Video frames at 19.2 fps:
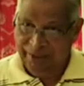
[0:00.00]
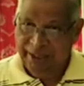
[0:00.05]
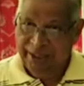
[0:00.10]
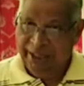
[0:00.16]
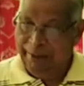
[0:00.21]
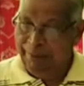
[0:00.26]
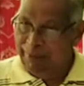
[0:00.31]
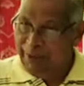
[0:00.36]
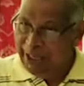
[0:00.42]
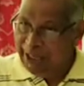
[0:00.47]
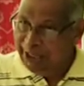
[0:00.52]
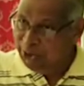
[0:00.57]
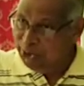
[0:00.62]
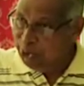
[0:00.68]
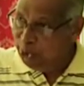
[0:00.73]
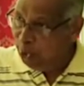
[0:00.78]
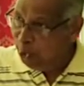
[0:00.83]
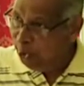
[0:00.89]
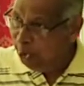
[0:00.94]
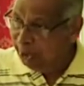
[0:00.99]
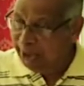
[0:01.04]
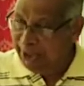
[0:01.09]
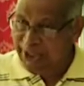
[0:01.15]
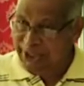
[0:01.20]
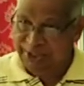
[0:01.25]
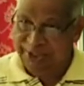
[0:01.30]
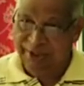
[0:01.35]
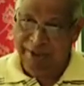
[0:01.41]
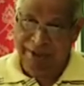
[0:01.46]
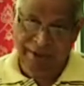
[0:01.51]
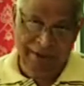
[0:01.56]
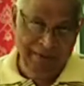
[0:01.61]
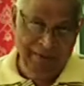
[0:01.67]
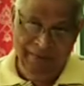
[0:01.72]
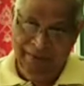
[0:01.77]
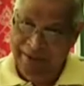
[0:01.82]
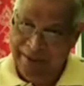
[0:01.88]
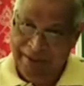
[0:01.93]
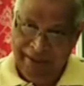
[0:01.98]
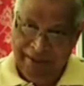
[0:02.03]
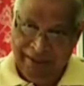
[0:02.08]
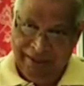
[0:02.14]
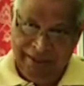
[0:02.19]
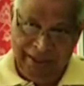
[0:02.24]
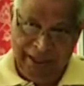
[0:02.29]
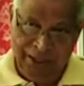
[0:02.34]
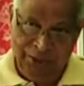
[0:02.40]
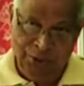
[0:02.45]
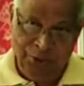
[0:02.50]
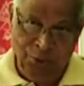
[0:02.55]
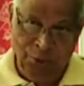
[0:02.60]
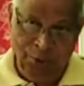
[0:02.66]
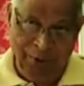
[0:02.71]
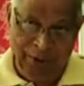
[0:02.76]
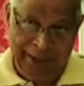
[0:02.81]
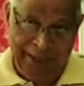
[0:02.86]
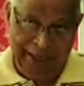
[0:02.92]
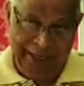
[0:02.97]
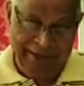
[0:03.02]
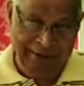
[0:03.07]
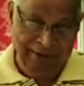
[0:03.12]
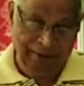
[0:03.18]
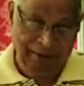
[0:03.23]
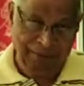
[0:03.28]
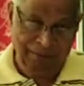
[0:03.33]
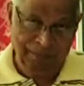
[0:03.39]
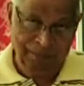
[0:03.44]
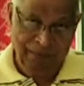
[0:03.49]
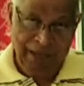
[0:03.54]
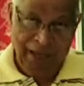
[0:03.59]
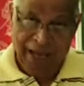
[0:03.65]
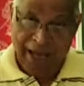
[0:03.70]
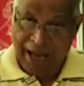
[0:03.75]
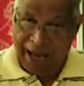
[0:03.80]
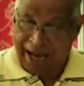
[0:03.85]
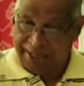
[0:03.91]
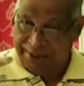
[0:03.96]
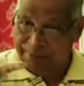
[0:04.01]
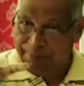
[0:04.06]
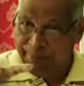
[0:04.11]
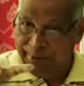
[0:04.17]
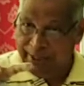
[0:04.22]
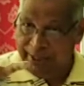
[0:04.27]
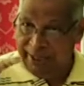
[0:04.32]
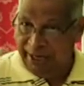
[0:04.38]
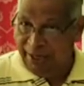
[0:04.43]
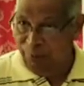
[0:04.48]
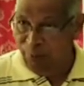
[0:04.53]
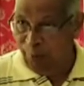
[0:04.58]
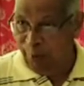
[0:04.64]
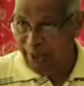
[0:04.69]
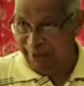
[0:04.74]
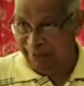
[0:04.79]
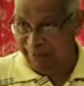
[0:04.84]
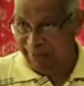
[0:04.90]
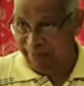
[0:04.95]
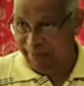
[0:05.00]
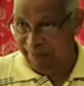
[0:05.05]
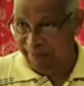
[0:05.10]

If there is no creature, there is no creator. Husband and wife,